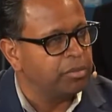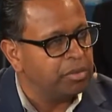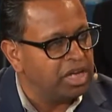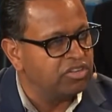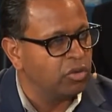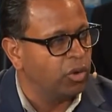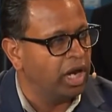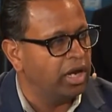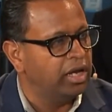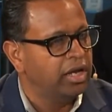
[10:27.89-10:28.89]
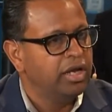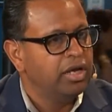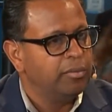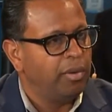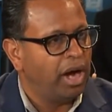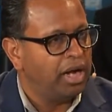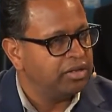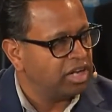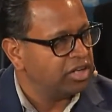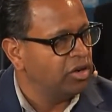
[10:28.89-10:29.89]
in a major way by
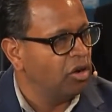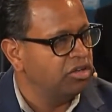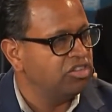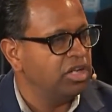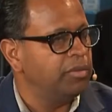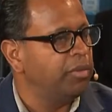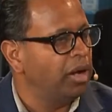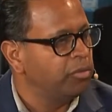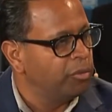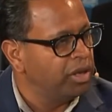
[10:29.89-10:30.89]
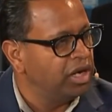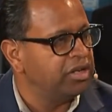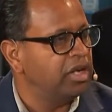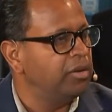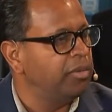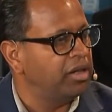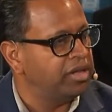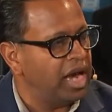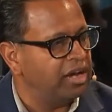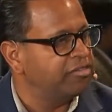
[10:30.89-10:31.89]
technology, by mobility, by
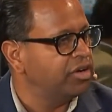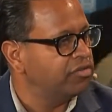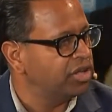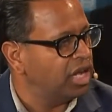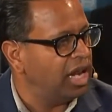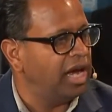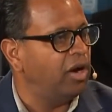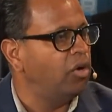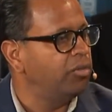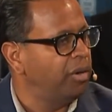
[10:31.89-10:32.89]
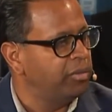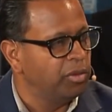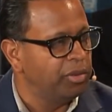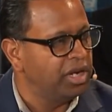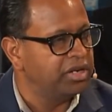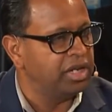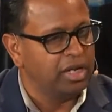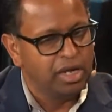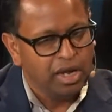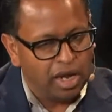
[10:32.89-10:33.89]
the advent of the cloud, by
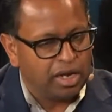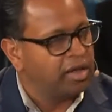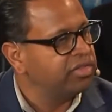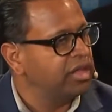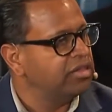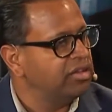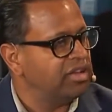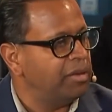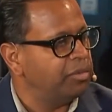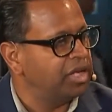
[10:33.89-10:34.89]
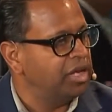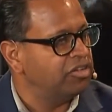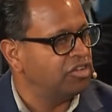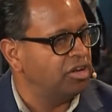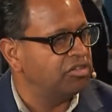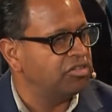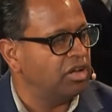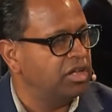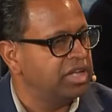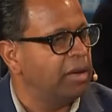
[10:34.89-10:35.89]
mobility, and I think these applications,
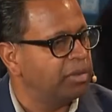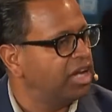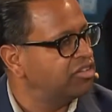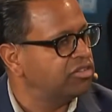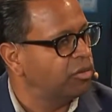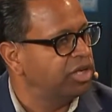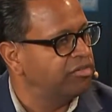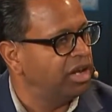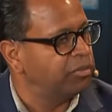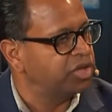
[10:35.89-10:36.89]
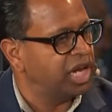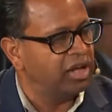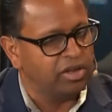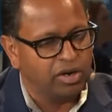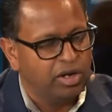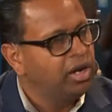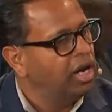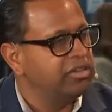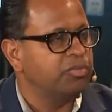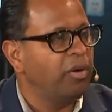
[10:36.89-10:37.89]
uh, the applications that we develop together
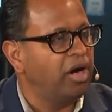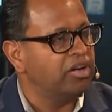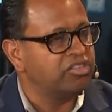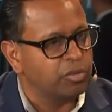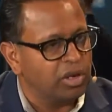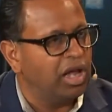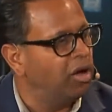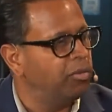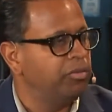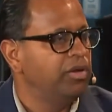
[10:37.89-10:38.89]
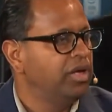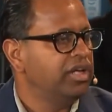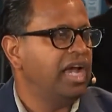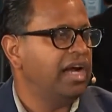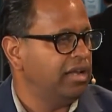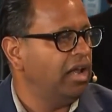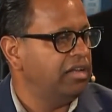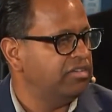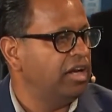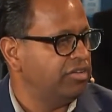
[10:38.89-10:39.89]
and this partnership will help
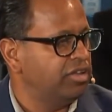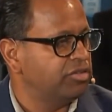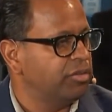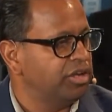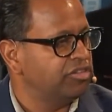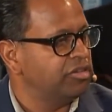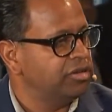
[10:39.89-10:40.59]
catalyze that transformation.